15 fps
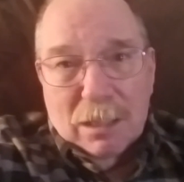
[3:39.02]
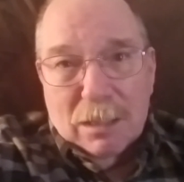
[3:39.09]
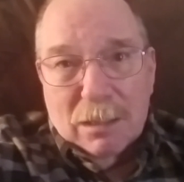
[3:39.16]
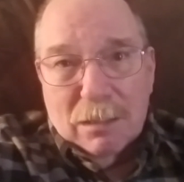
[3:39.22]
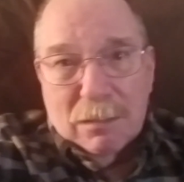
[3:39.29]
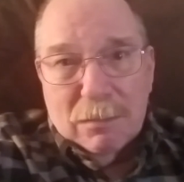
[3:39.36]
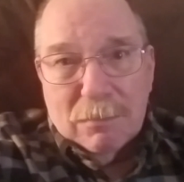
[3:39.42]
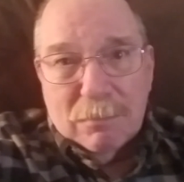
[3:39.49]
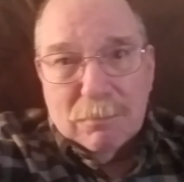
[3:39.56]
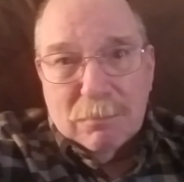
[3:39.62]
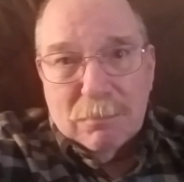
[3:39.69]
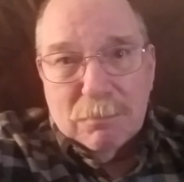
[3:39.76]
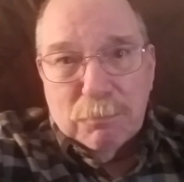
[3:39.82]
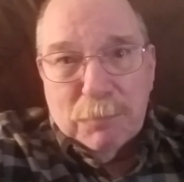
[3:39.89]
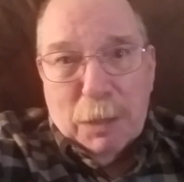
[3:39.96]
uh,
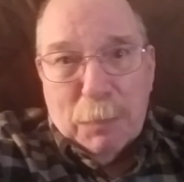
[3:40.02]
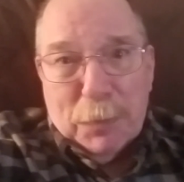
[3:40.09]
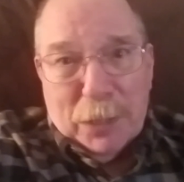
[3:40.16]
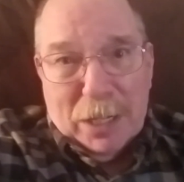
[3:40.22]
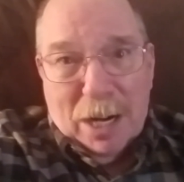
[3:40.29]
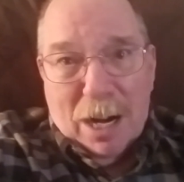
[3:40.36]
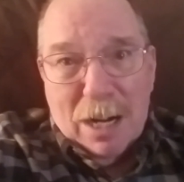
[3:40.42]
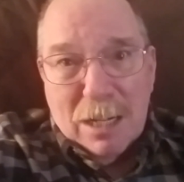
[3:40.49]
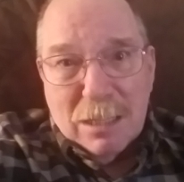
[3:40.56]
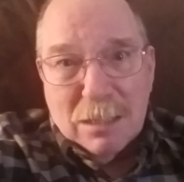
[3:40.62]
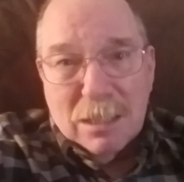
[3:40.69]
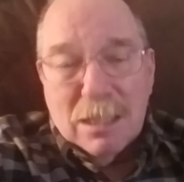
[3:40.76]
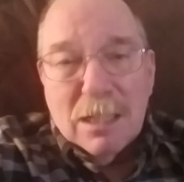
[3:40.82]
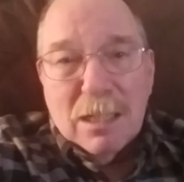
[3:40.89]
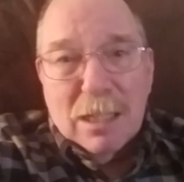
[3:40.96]
bumper
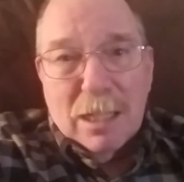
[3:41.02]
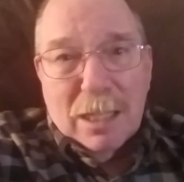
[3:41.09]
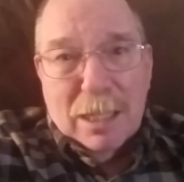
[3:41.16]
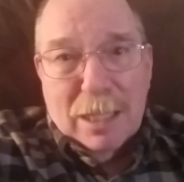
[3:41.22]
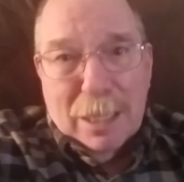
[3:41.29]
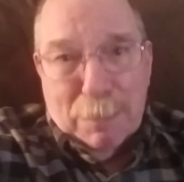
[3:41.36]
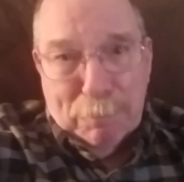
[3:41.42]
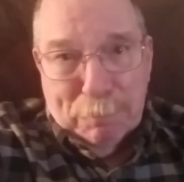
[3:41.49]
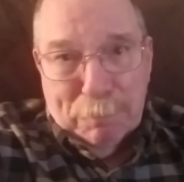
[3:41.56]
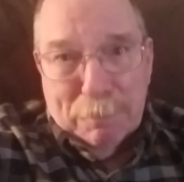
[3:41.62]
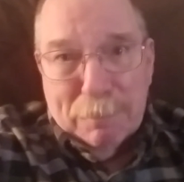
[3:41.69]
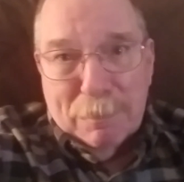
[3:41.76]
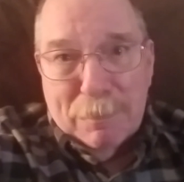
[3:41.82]
cars? Yep.